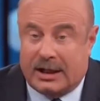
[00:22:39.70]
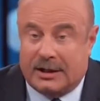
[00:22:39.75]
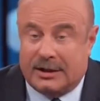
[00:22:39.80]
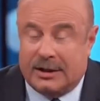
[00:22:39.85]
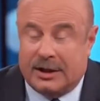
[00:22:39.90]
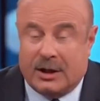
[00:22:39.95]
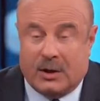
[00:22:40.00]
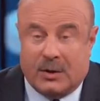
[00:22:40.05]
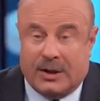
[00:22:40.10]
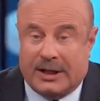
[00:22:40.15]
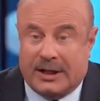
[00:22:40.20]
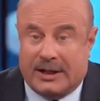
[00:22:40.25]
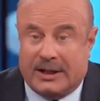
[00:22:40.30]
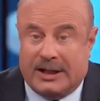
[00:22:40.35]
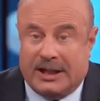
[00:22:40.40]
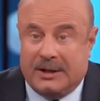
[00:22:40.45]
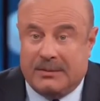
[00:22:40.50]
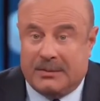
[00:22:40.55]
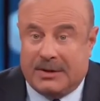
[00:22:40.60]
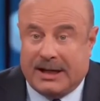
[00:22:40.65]
Knowing
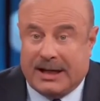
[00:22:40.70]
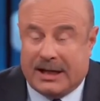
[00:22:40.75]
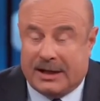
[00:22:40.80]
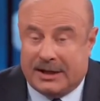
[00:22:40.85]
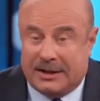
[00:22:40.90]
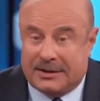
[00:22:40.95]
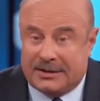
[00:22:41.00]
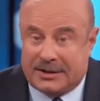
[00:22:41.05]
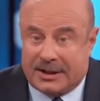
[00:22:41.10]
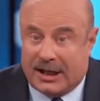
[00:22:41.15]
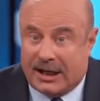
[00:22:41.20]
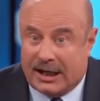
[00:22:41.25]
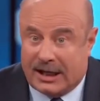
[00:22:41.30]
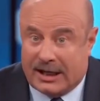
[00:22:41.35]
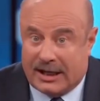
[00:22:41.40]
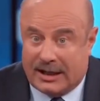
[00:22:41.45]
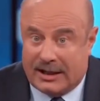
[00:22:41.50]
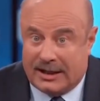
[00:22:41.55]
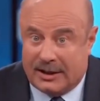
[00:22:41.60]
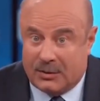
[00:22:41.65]
deep down
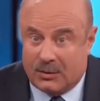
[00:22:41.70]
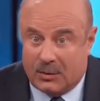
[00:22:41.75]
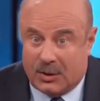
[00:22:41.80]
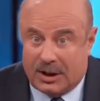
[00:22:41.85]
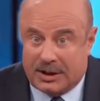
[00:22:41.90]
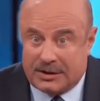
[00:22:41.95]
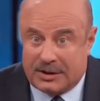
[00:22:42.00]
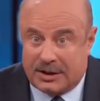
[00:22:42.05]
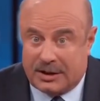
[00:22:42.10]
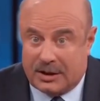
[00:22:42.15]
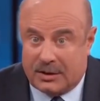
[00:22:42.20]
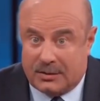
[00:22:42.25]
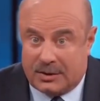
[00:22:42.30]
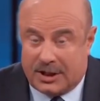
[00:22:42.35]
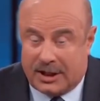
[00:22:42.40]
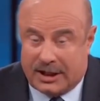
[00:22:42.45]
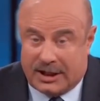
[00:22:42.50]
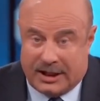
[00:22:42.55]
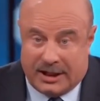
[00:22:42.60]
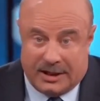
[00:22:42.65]
inside it wasn't
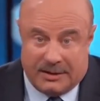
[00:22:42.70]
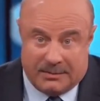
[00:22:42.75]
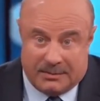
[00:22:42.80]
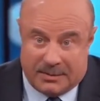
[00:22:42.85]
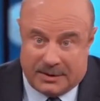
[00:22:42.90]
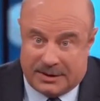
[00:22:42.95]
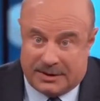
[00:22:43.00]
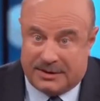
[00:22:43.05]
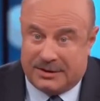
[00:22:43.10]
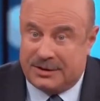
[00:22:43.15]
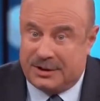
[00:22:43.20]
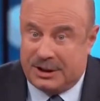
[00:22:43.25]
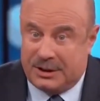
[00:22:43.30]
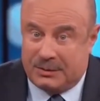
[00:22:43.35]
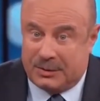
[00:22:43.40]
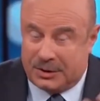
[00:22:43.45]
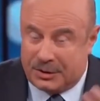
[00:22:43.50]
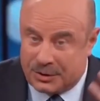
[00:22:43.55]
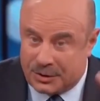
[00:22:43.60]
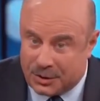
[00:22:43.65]
okay, but she
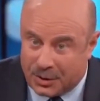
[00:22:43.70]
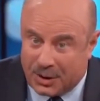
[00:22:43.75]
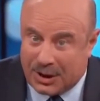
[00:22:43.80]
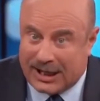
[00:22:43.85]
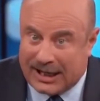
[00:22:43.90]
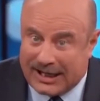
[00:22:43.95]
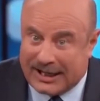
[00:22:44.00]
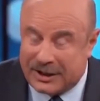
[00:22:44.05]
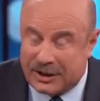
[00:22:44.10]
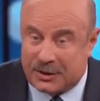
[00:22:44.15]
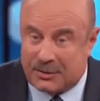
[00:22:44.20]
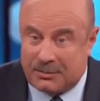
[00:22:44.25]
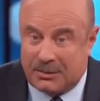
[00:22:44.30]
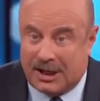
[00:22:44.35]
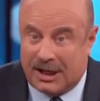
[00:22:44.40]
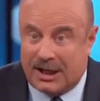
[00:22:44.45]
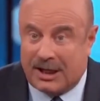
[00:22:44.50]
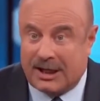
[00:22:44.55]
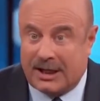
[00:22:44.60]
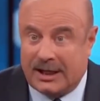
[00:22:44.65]
would try in her
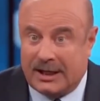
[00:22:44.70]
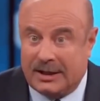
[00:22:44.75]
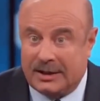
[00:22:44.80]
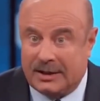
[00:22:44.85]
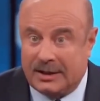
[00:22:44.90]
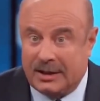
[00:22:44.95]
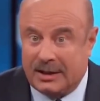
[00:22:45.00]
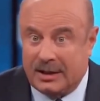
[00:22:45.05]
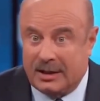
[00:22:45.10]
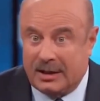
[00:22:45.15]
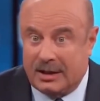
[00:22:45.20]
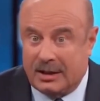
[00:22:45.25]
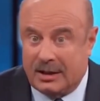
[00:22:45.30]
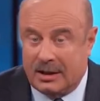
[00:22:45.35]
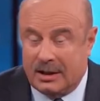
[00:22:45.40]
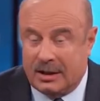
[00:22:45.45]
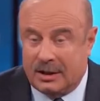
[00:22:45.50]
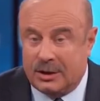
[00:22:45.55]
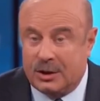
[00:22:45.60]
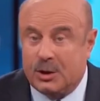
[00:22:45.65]
mind
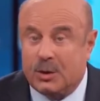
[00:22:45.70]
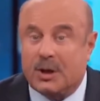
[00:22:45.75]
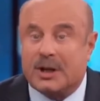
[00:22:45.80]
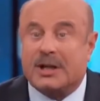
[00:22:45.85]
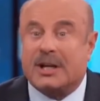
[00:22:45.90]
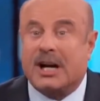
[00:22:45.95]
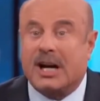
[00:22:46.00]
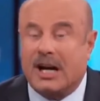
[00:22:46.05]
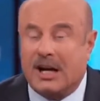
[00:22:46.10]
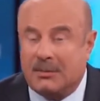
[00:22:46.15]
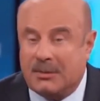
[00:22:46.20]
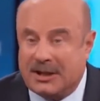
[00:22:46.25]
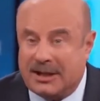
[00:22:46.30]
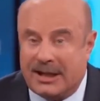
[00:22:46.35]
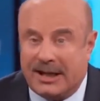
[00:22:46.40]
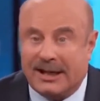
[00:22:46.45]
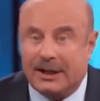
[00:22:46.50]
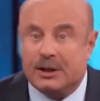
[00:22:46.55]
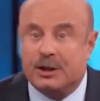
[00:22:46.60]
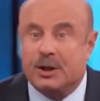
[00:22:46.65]
to
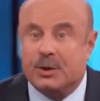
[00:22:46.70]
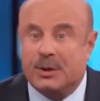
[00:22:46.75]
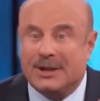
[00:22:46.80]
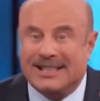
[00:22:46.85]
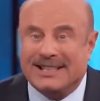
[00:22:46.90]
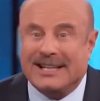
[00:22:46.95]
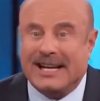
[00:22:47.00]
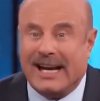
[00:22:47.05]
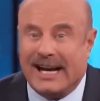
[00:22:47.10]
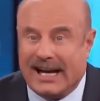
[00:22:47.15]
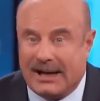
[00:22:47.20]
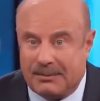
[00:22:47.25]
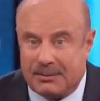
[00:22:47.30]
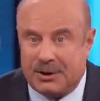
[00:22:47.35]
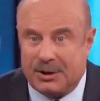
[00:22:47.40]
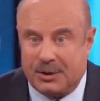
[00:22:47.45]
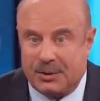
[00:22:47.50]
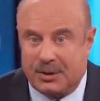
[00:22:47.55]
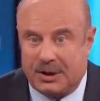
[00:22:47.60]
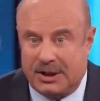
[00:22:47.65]
accommodate, to adapt
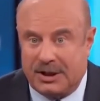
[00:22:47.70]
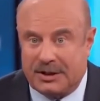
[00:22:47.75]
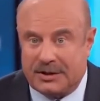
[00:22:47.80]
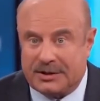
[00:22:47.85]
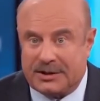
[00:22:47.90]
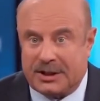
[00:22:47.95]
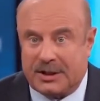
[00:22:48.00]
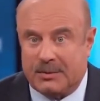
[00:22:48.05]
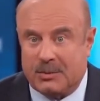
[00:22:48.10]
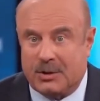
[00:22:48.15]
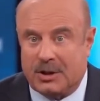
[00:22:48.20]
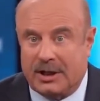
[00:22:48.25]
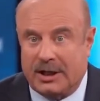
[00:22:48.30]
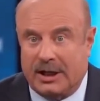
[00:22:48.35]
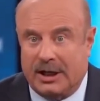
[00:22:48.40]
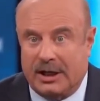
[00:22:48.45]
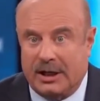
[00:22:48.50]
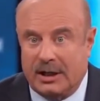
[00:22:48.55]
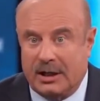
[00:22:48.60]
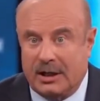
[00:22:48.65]
to it in some
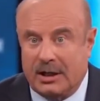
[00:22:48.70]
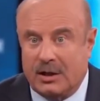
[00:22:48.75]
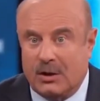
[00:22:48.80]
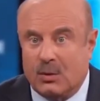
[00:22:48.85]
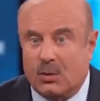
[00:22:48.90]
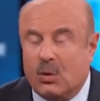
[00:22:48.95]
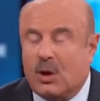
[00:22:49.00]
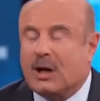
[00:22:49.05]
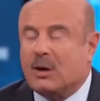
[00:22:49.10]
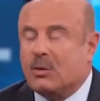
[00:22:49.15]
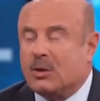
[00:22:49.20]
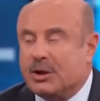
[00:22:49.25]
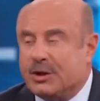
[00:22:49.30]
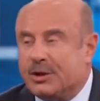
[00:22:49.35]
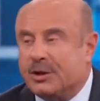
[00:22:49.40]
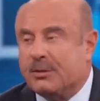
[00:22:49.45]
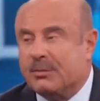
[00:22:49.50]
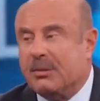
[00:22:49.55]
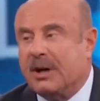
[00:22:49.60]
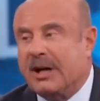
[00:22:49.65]
way. Where was
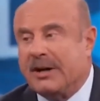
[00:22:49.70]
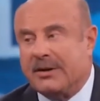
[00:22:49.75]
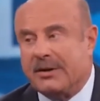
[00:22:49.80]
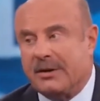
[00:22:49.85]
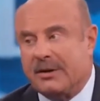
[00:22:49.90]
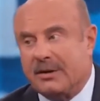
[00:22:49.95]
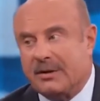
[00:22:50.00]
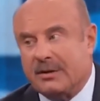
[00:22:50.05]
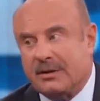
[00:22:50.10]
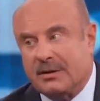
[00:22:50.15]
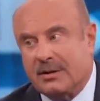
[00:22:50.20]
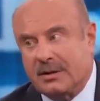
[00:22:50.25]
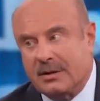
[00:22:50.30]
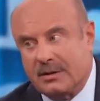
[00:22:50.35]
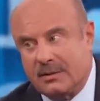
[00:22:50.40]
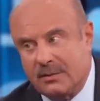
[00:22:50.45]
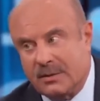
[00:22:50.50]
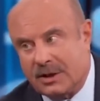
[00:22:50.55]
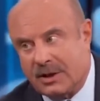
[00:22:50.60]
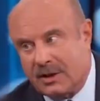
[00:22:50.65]
your mother
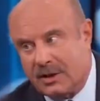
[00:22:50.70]
when